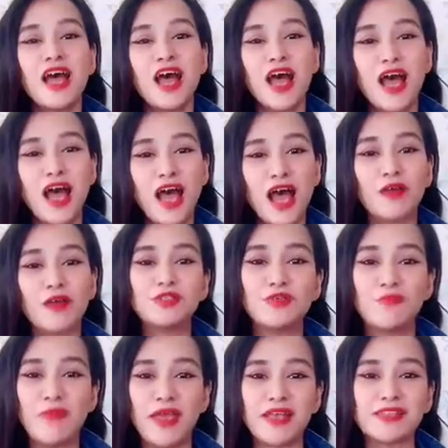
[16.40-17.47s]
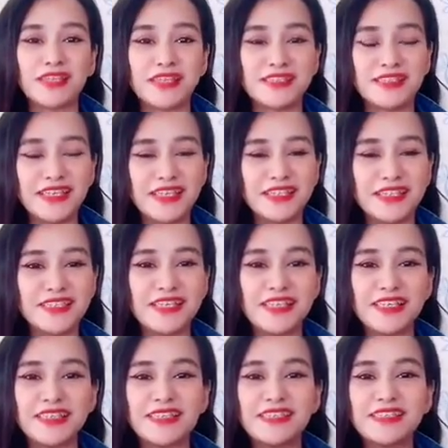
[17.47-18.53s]
how to make
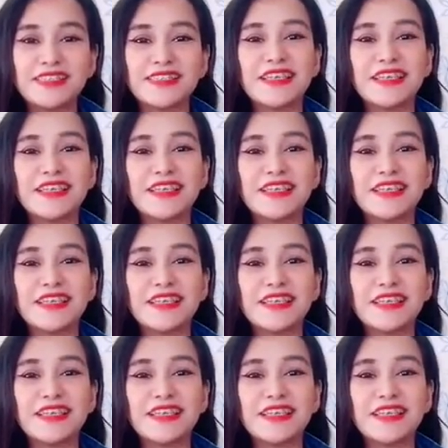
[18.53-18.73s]
suggestions